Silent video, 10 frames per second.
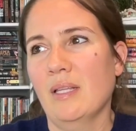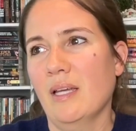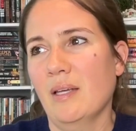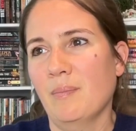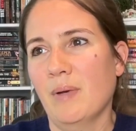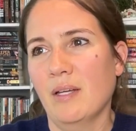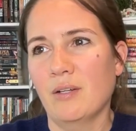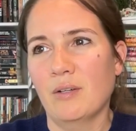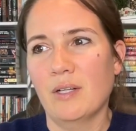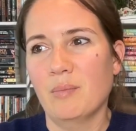like my
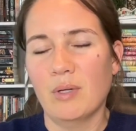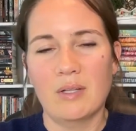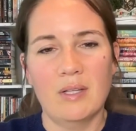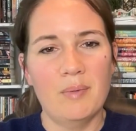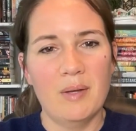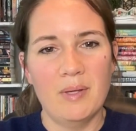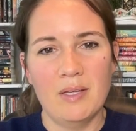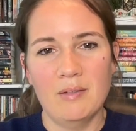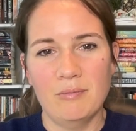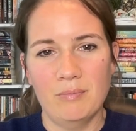current book club I'm
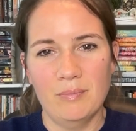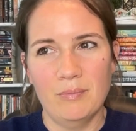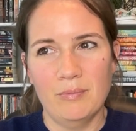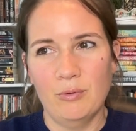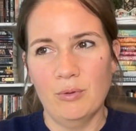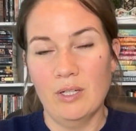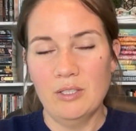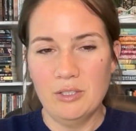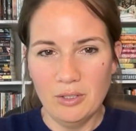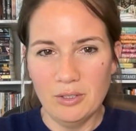in for
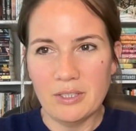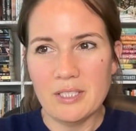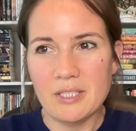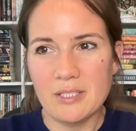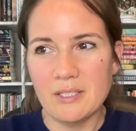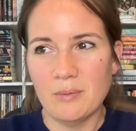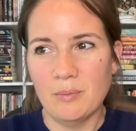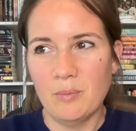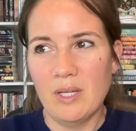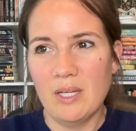adults,
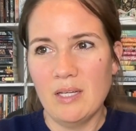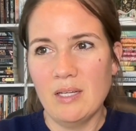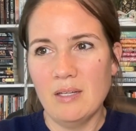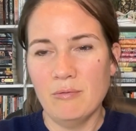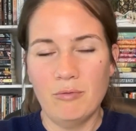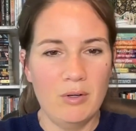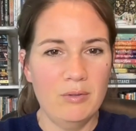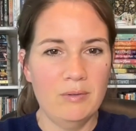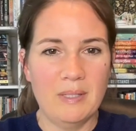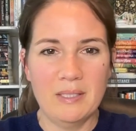we
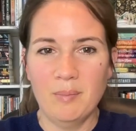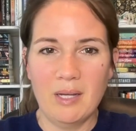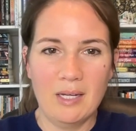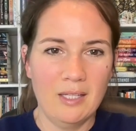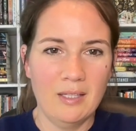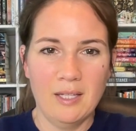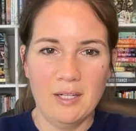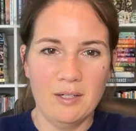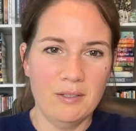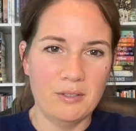vote at the beginning of the
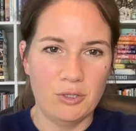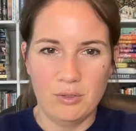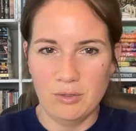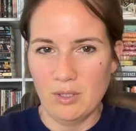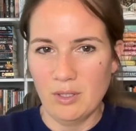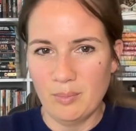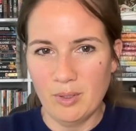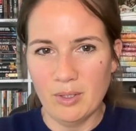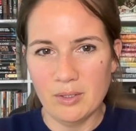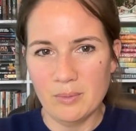year and choose all our
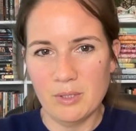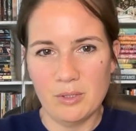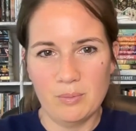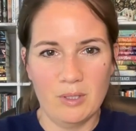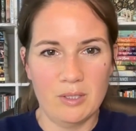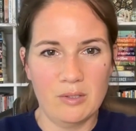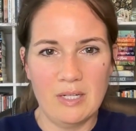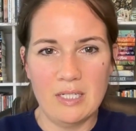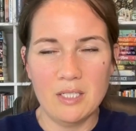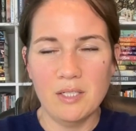books, which works
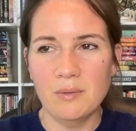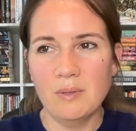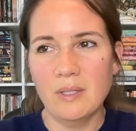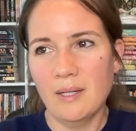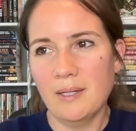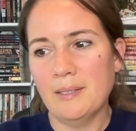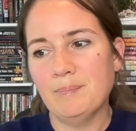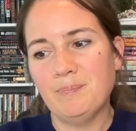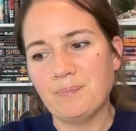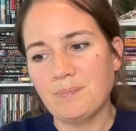great too.
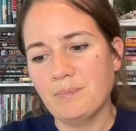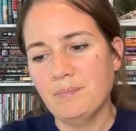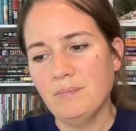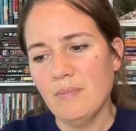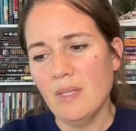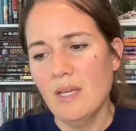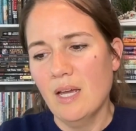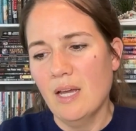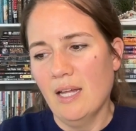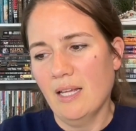
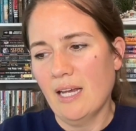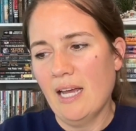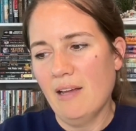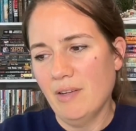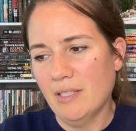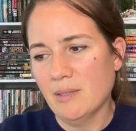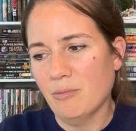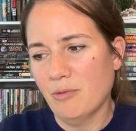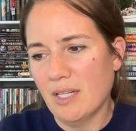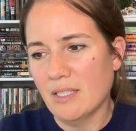Like I have had some
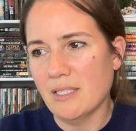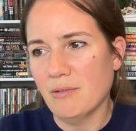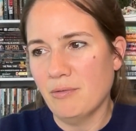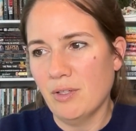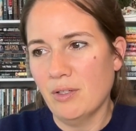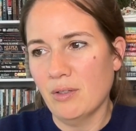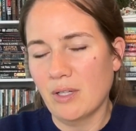friends that feel